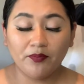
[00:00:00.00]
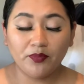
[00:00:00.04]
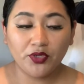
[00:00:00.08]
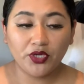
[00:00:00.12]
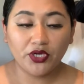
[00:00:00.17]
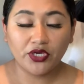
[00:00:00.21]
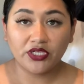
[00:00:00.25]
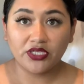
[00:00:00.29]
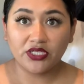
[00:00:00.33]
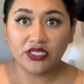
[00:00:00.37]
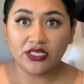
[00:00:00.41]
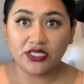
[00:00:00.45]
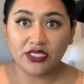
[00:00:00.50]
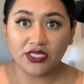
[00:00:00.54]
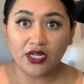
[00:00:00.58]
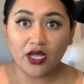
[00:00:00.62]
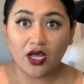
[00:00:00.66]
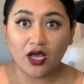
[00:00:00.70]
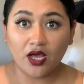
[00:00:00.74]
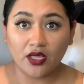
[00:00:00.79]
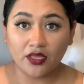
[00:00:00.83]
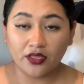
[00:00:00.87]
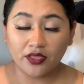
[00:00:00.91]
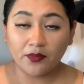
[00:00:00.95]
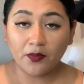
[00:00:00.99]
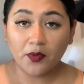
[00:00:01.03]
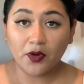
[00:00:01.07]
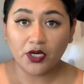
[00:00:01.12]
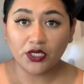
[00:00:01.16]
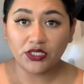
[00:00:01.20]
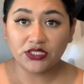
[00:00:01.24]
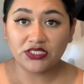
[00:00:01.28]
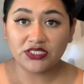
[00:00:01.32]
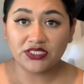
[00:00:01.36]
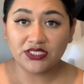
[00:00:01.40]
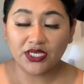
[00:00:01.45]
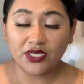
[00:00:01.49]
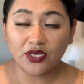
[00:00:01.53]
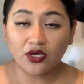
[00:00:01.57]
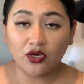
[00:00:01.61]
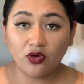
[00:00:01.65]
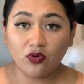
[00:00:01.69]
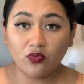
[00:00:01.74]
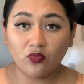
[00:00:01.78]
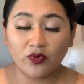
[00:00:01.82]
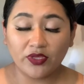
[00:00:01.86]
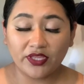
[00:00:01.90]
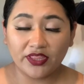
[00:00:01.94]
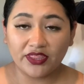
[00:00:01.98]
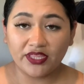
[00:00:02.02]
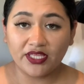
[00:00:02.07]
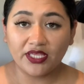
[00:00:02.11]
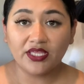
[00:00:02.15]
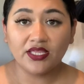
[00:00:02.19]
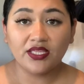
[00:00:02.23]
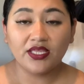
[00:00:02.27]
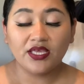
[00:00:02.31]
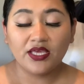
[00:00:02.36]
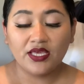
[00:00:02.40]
you're gonna need all the parts that go with it.